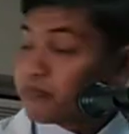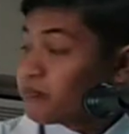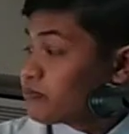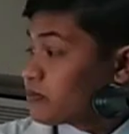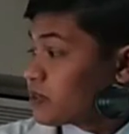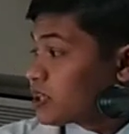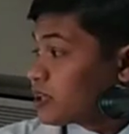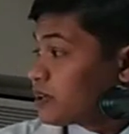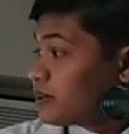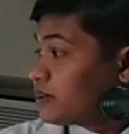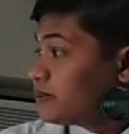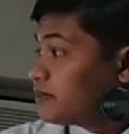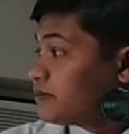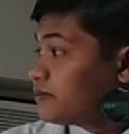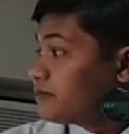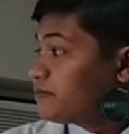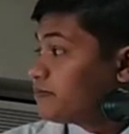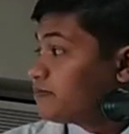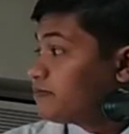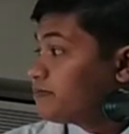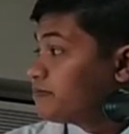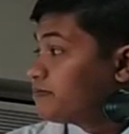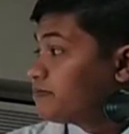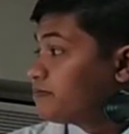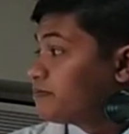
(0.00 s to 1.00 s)

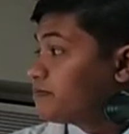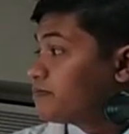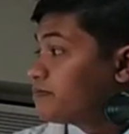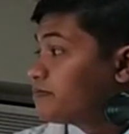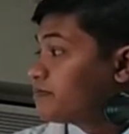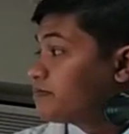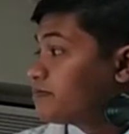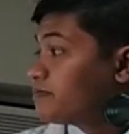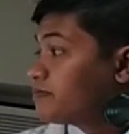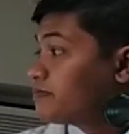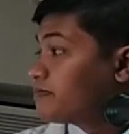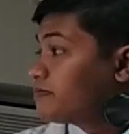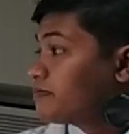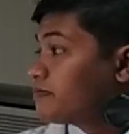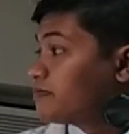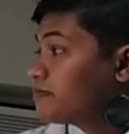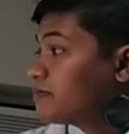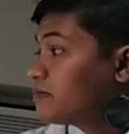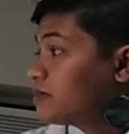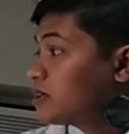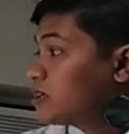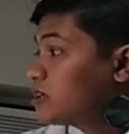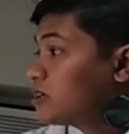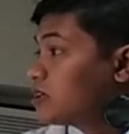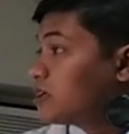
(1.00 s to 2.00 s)

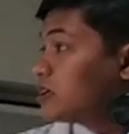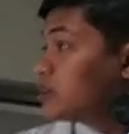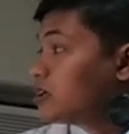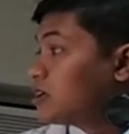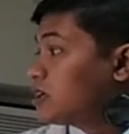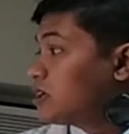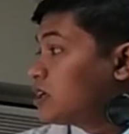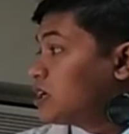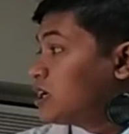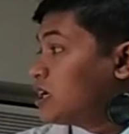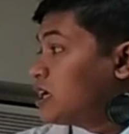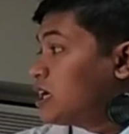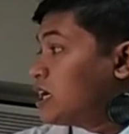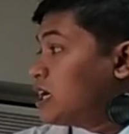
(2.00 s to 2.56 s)
Nothing is said.